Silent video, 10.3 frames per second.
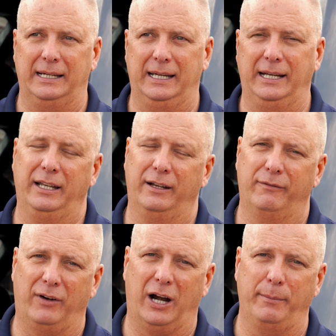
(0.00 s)
in an
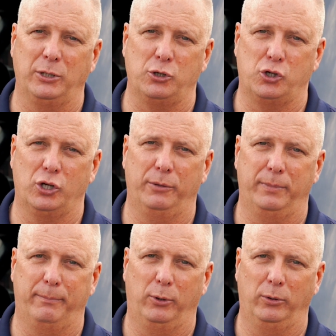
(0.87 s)
environment you shouldn't
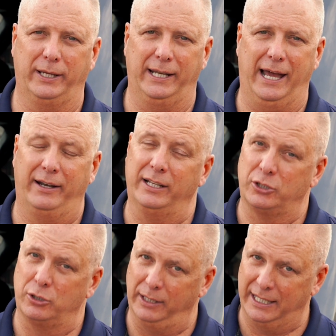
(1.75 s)
be pulling it out in.
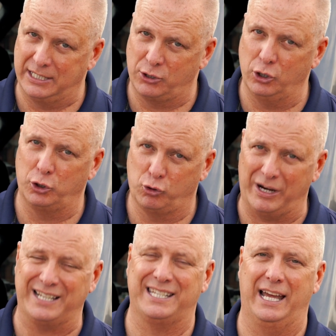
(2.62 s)
So let's
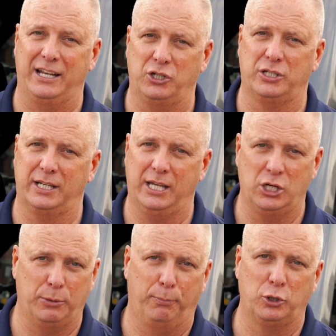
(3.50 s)
address that just in
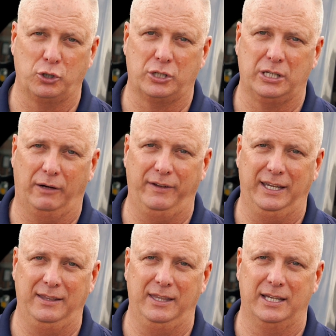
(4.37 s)
case you put yourself
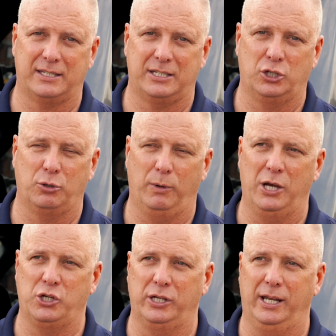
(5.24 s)
in this
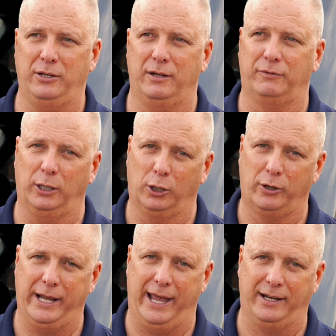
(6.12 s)
situation and you have to
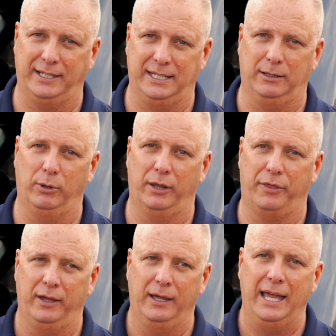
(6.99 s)
learn how to deal with,
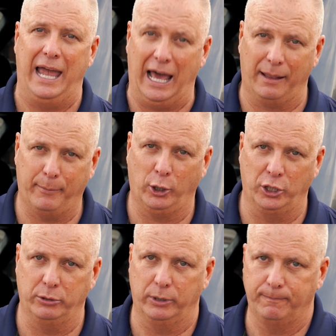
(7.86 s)
how am I going to
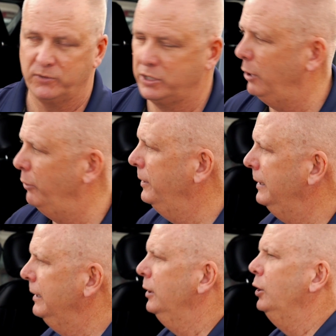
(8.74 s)
do it? So
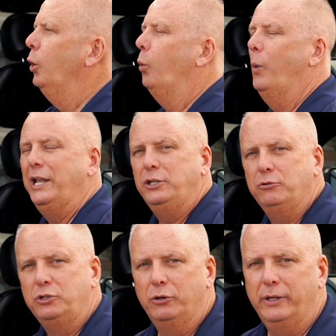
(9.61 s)
when you
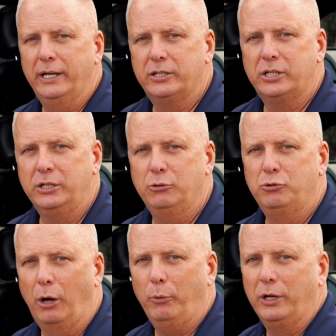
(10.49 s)
do this, you
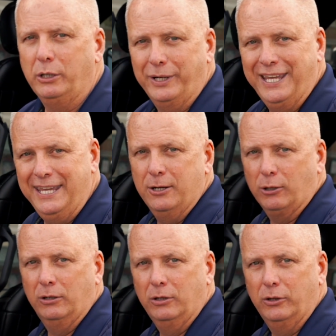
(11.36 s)
don't want to do it here.
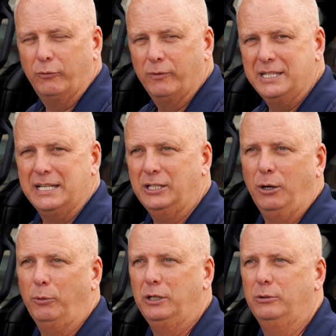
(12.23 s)
The reason I
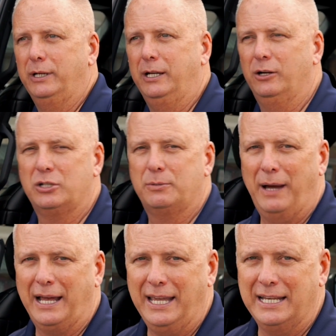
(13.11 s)
don't want to do it here is
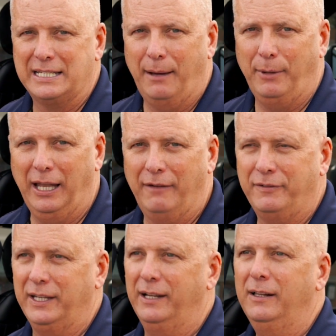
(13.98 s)
my case, I'm a
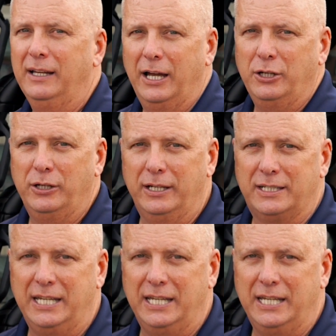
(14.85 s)
lefty, and it's